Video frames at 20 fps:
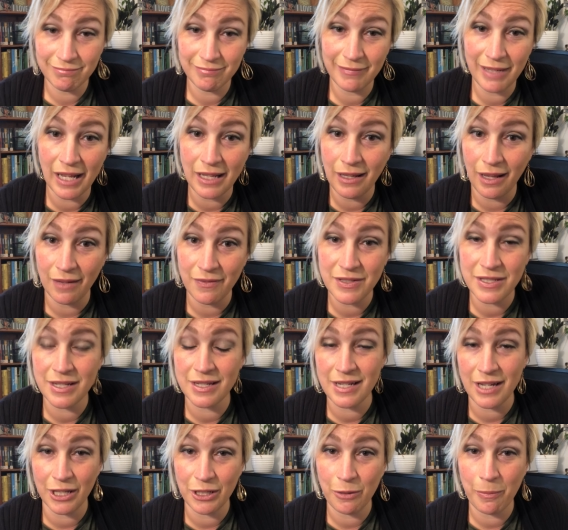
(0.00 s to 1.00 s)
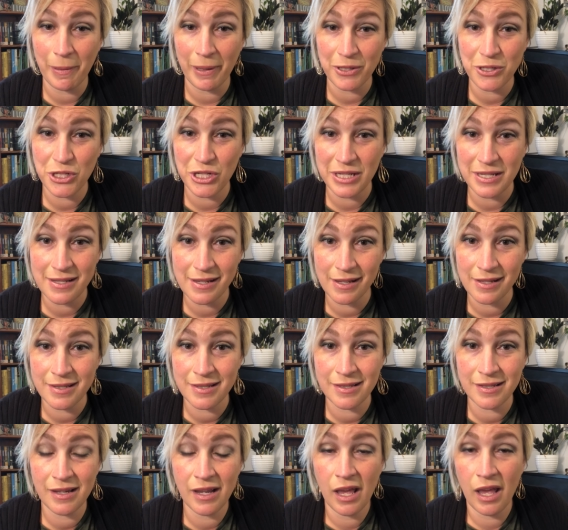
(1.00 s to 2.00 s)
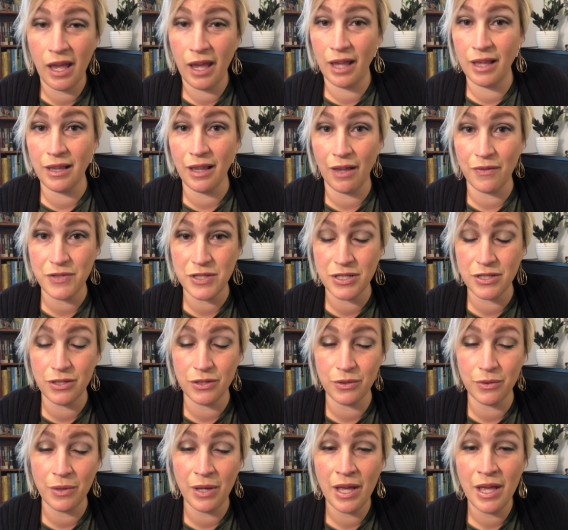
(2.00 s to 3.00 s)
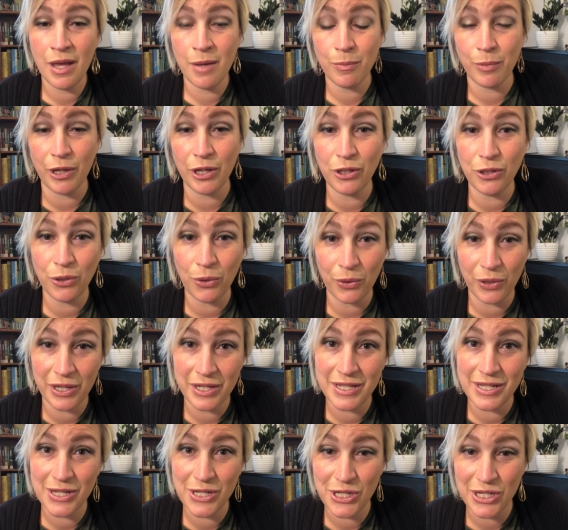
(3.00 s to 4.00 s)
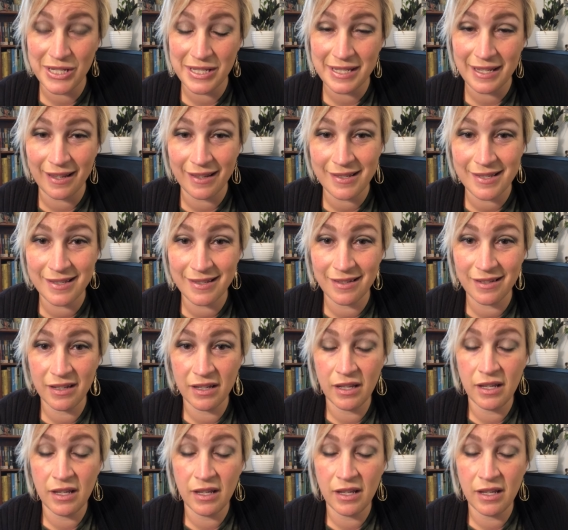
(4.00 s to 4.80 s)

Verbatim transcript: He loves to tell you about Jesus. He loves to bring glory to Jesus.